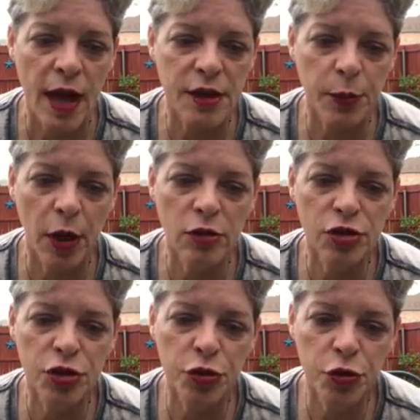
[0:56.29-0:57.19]
As
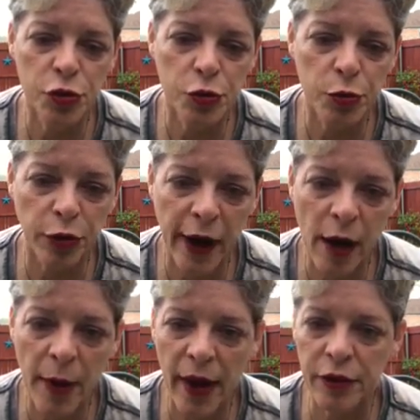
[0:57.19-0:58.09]
opposed to
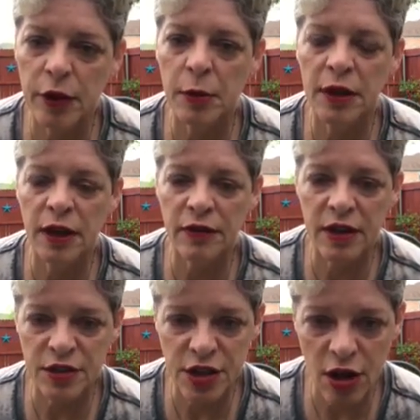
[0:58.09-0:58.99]
praying about them and
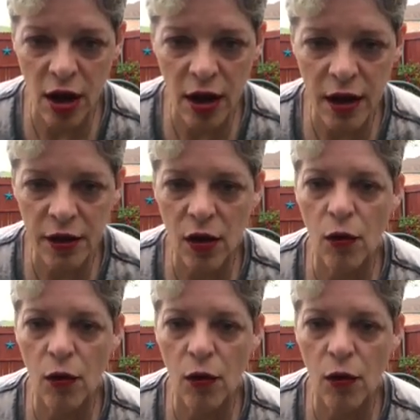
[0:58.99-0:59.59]
giving it to God,